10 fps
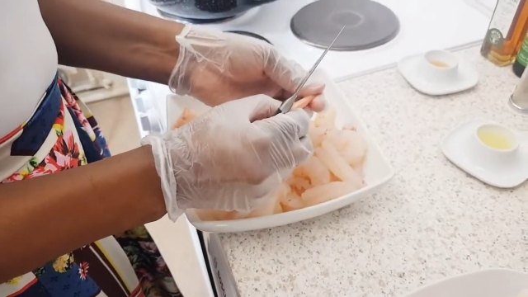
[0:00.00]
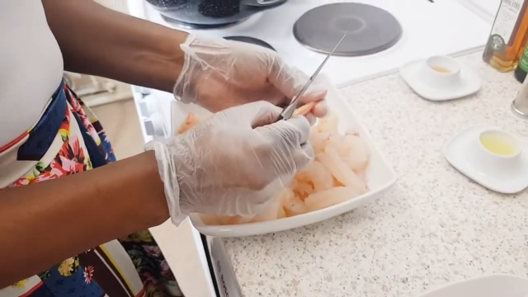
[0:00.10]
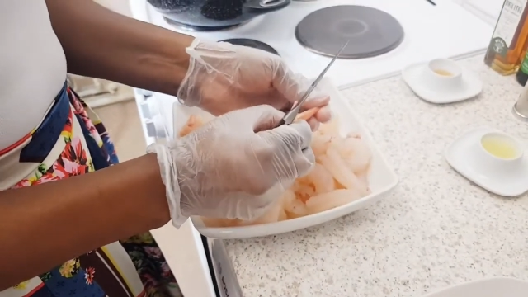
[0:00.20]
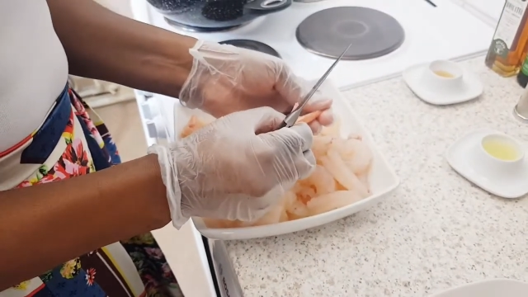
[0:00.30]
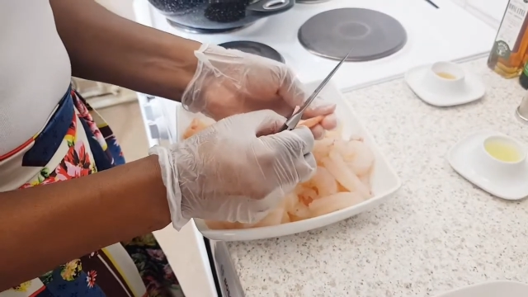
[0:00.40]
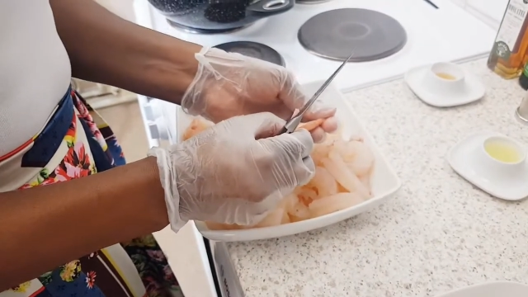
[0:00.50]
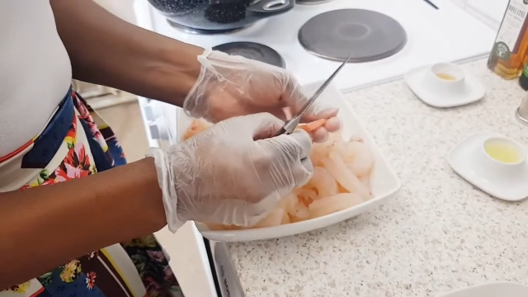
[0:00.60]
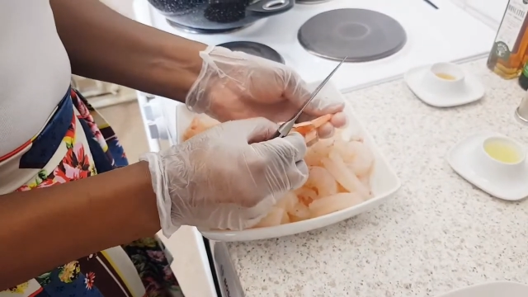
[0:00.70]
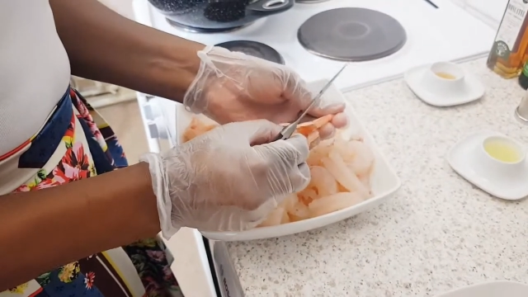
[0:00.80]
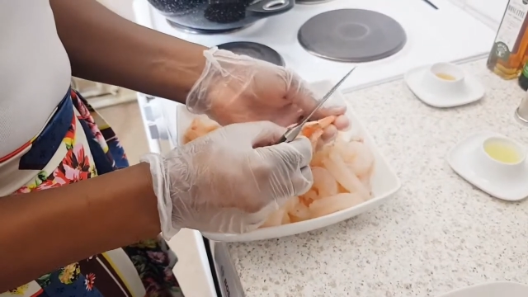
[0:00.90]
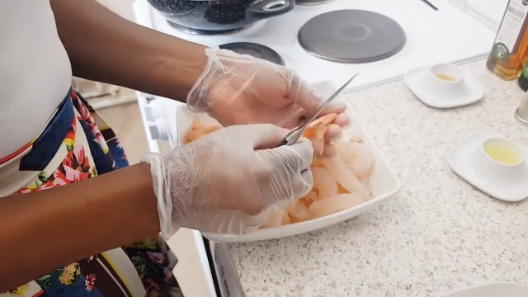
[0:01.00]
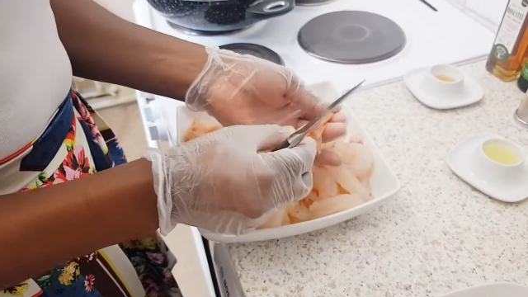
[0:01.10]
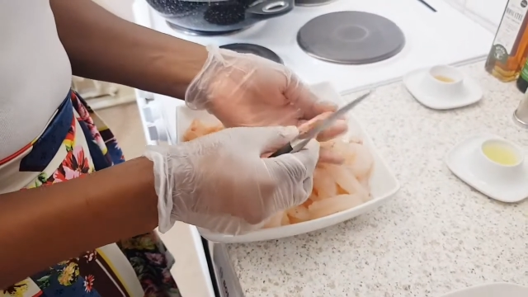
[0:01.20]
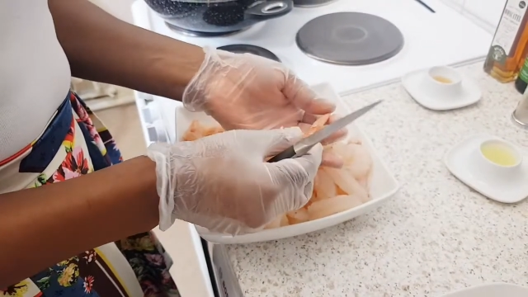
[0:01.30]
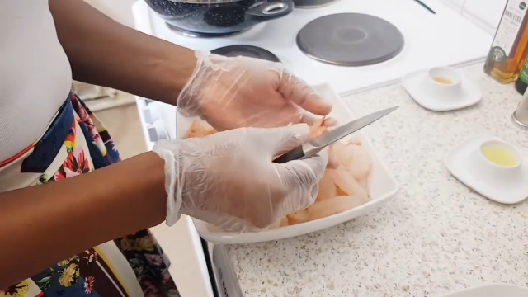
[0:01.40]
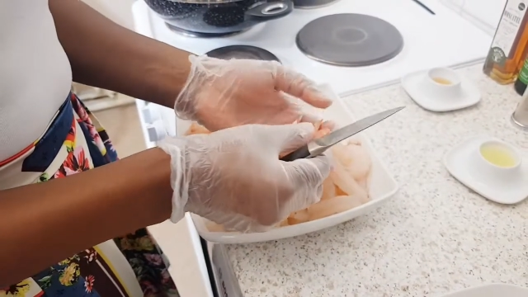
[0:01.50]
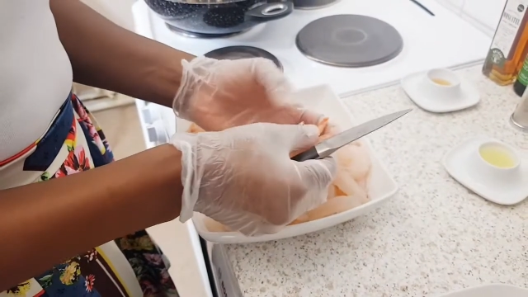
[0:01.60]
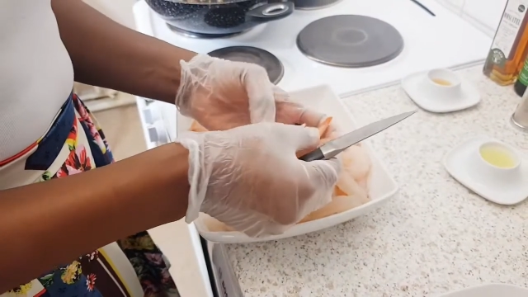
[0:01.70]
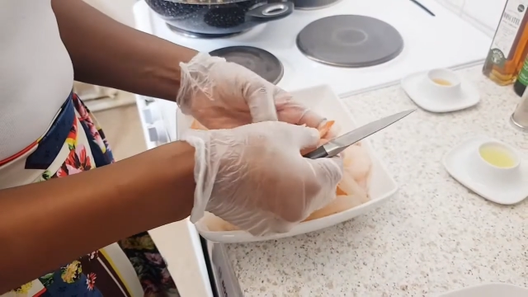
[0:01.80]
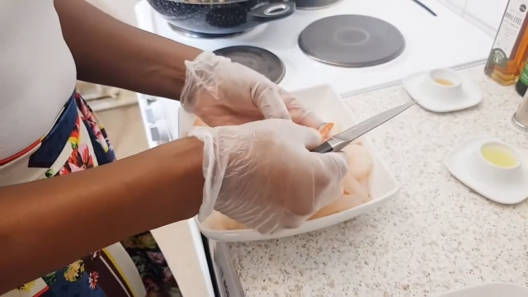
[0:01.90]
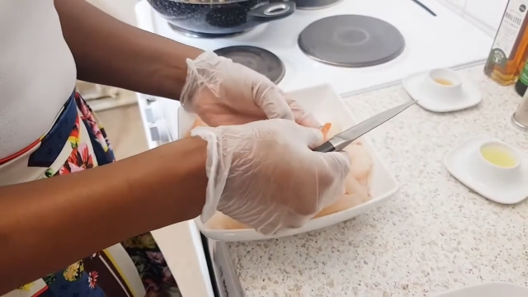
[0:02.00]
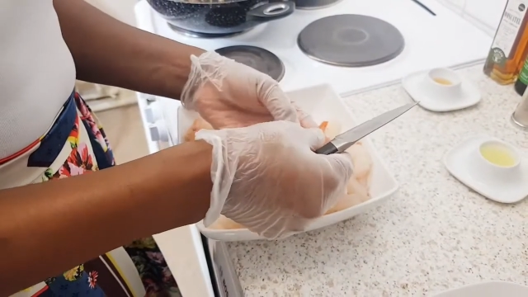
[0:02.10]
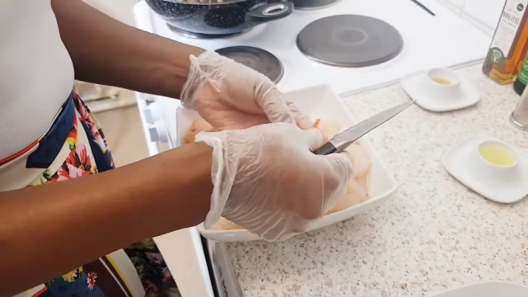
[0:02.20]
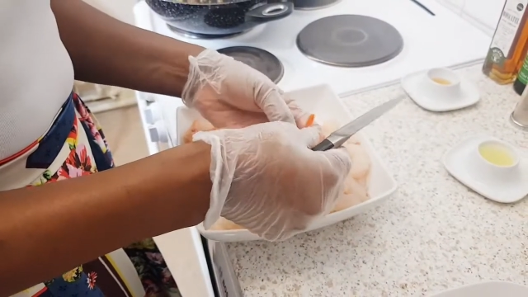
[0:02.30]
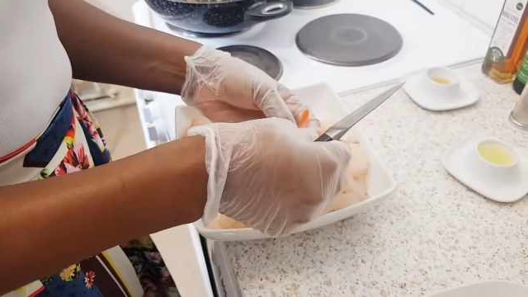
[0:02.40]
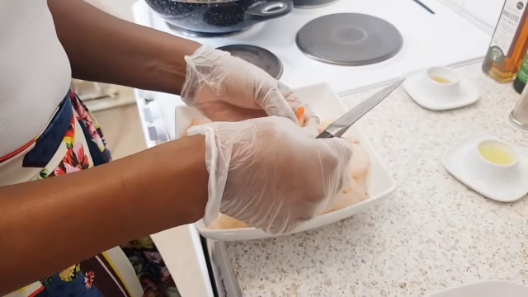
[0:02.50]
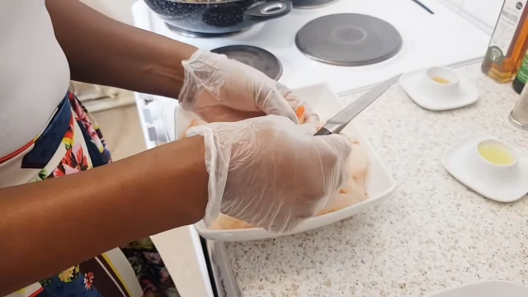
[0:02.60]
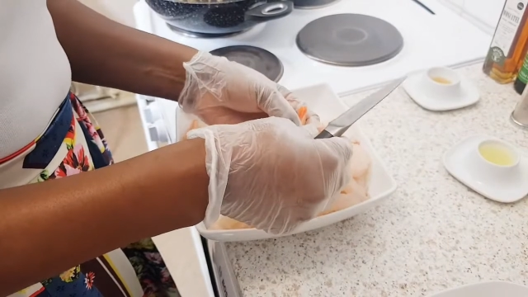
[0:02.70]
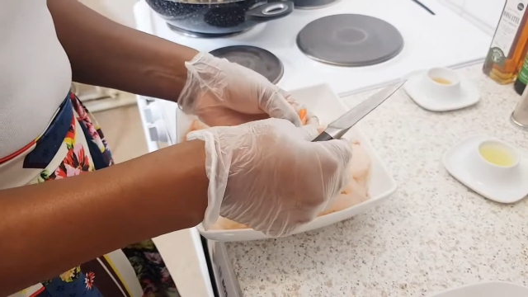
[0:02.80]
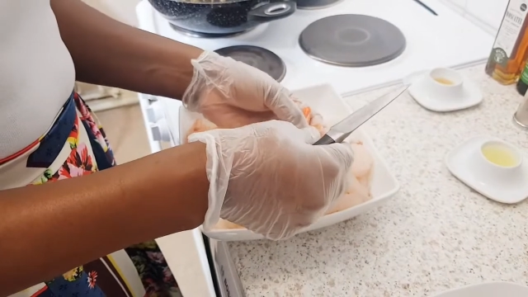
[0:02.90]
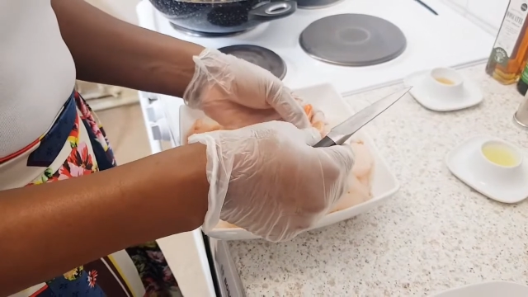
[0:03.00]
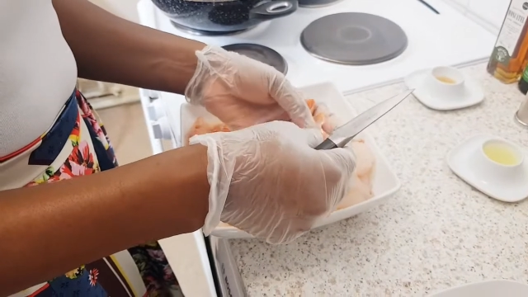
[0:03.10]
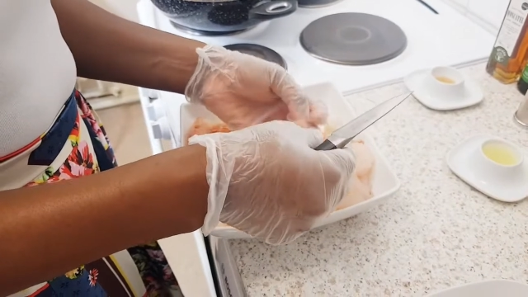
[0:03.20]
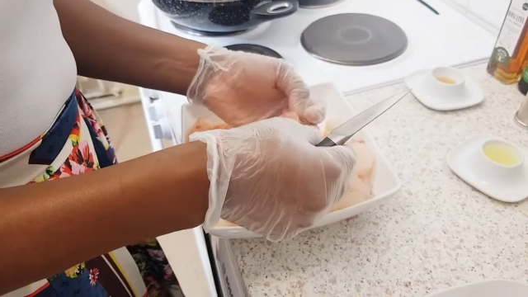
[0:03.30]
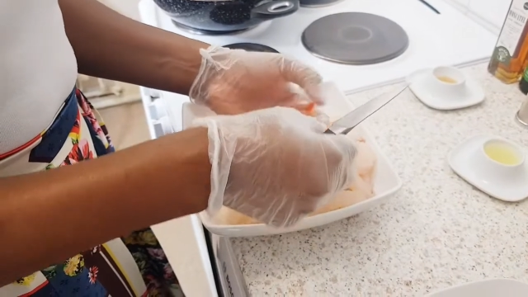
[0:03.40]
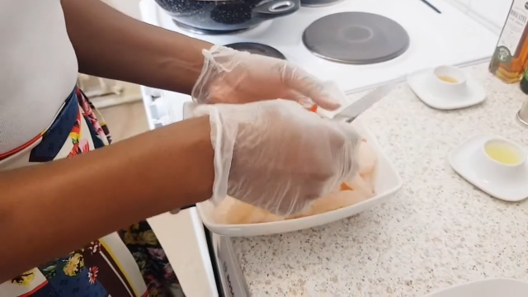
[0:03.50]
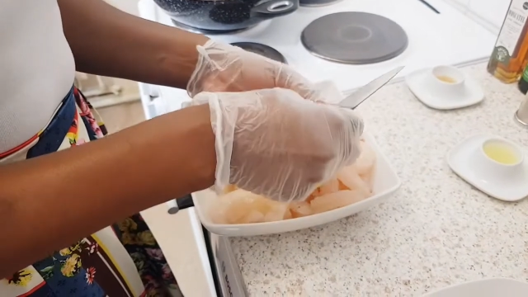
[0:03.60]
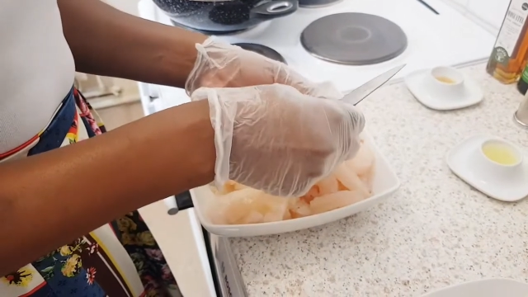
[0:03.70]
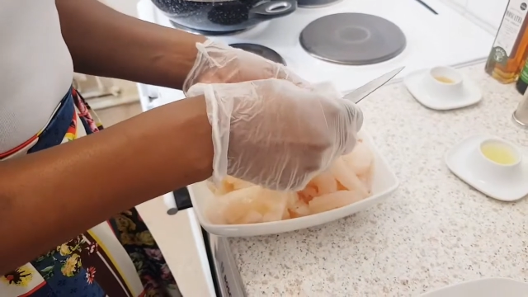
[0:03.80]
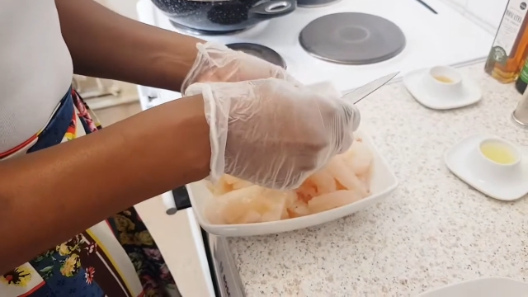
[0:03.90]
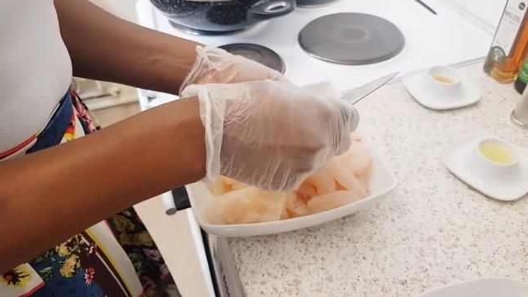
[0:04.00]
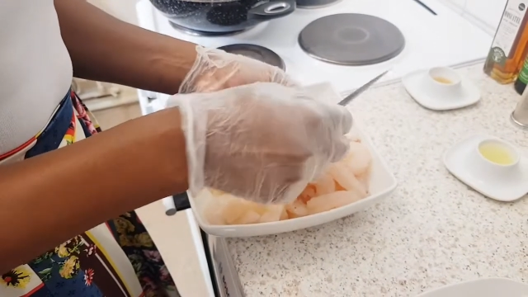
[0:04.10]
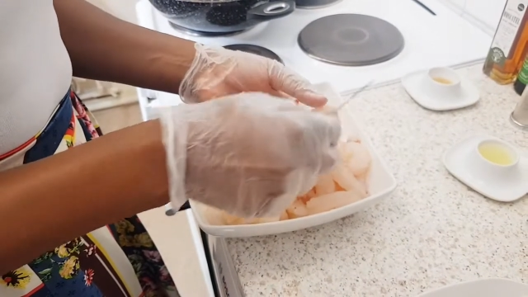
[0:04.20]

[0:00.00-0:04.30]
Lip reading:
[unreadable: no face in view]